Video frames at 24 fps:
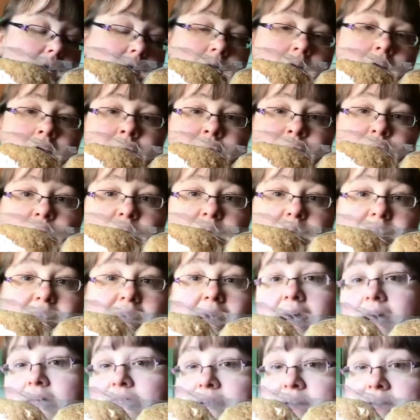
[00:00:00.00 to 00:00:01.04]
you can
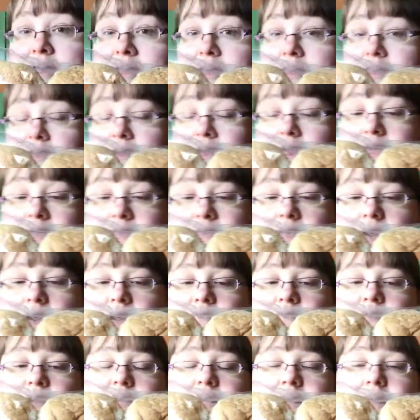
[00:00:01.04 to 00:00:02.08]
have anything like
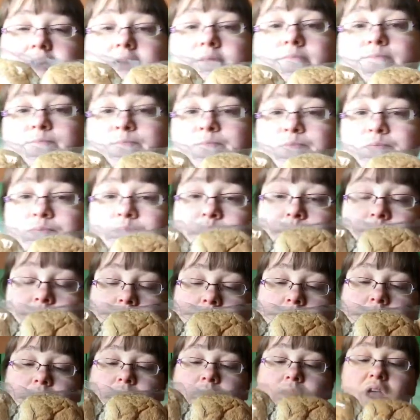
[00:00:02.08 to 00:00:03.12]
that really.
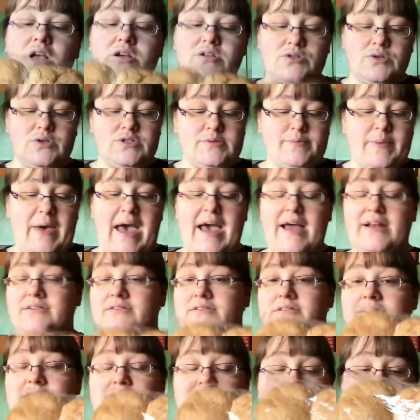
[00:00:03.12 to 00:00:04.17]
So it
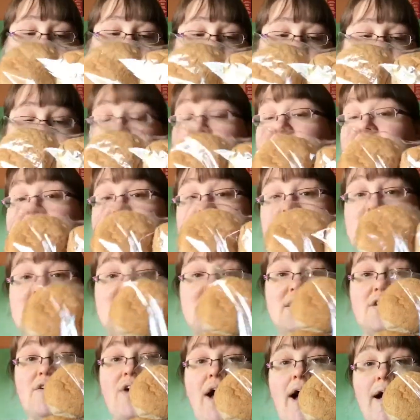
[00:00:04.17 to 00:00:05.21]
depends. If they're
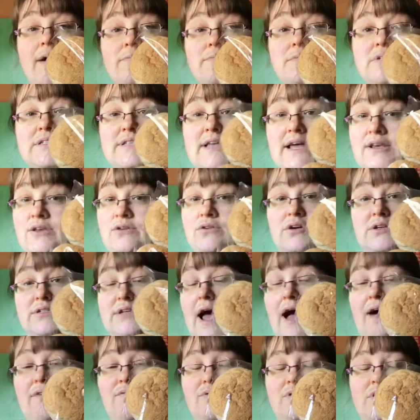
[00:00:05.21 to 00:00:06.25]
60 grams, then you could
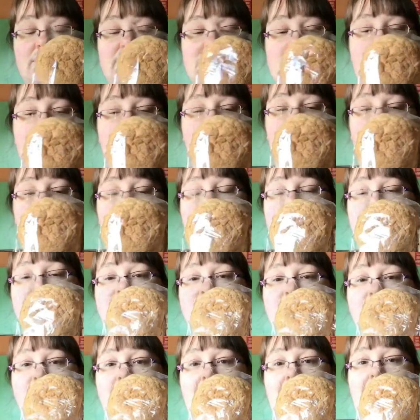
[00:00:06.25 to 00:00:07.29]
have one as a healthy
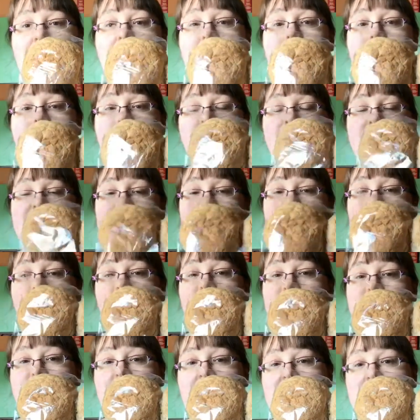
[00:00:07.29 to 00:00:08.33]
extra B, but it's
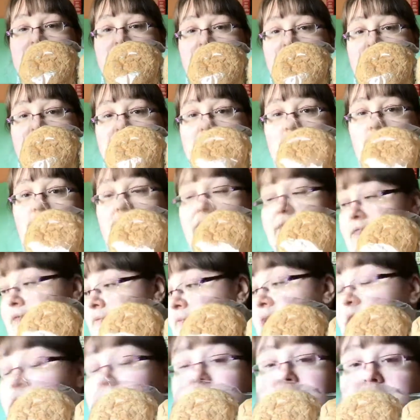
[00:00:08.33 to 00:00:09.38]
always best just to weigh them
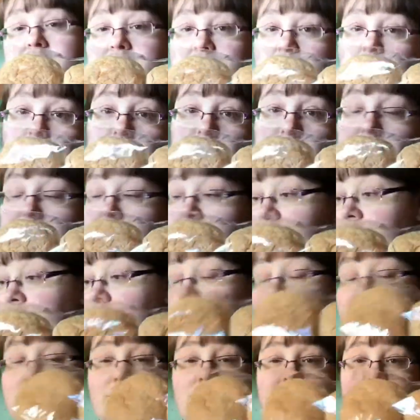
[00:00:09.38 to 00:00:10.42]
out, so you know,
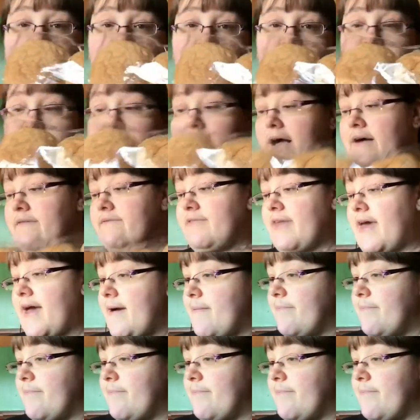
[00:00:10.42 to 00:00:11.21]
you could have